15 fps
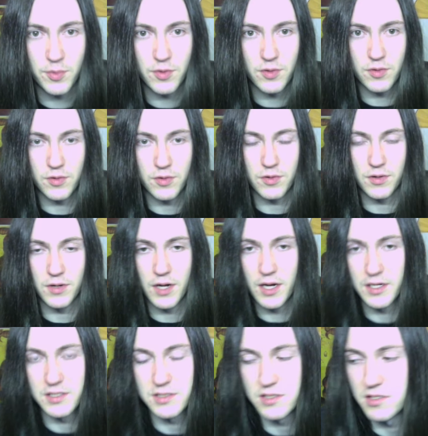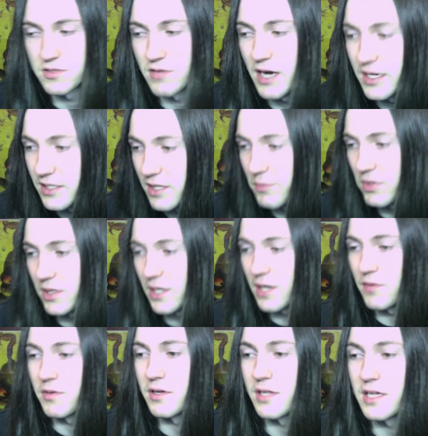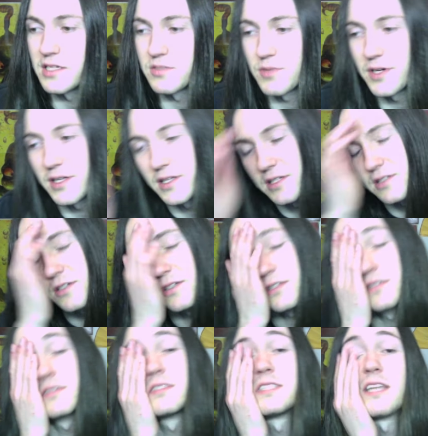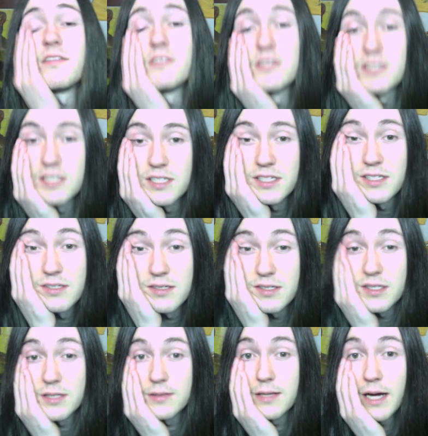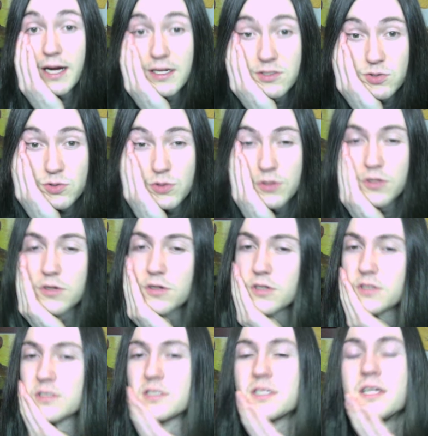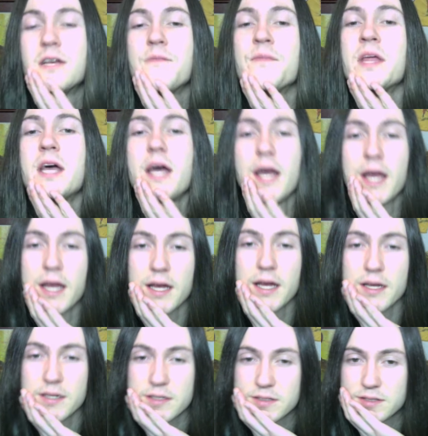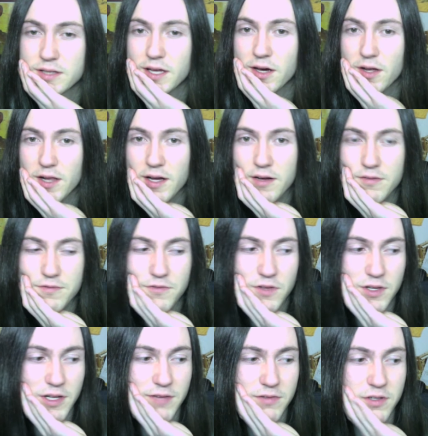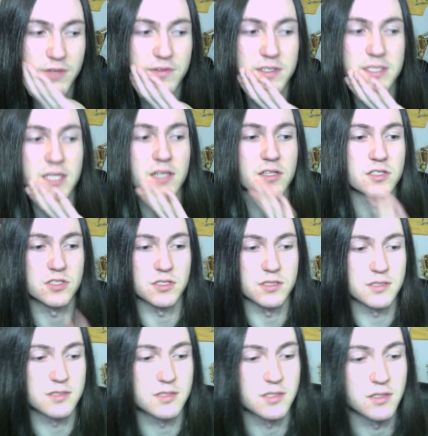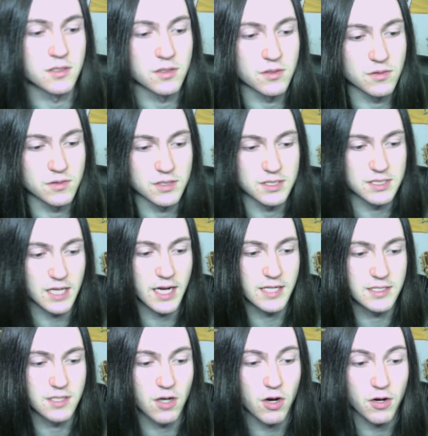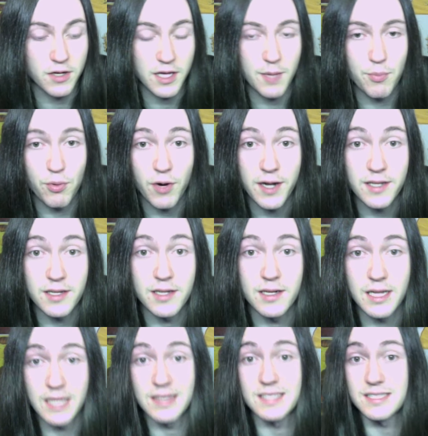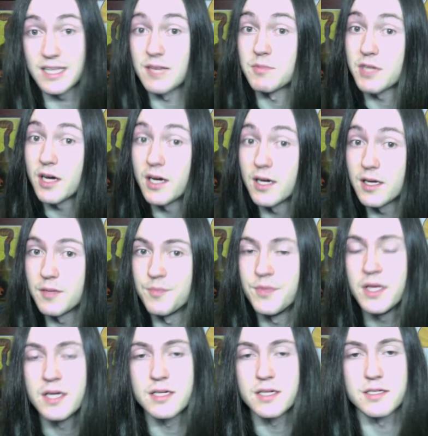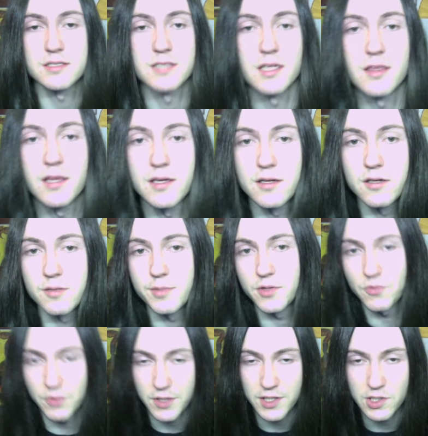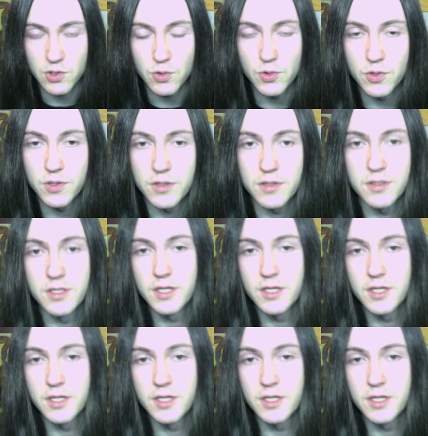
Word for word: or not as distracting. But then I realized, wait, these are 17 high school girls, and they all have the level of intelligence to decide to all get pregnant at the same time because they think it'll be really cool.